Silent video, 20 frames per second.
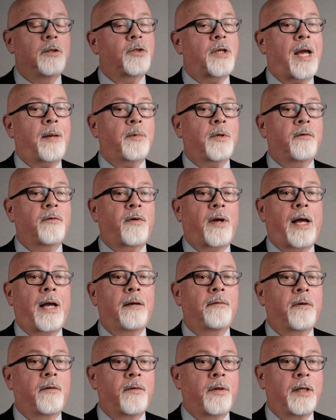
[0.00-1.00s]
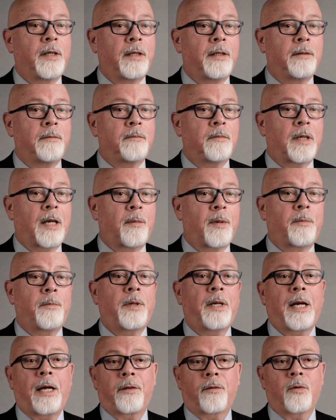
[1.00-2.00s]
Chapter 5 of the
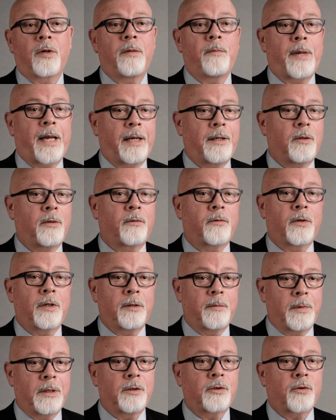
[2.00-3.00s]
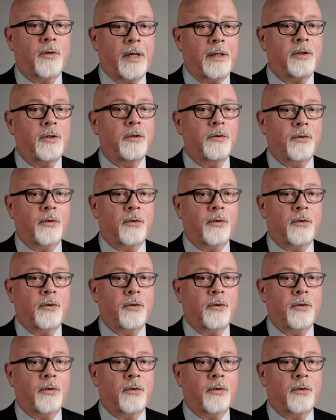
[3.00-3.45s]
MMPI-3 Manual for Administration,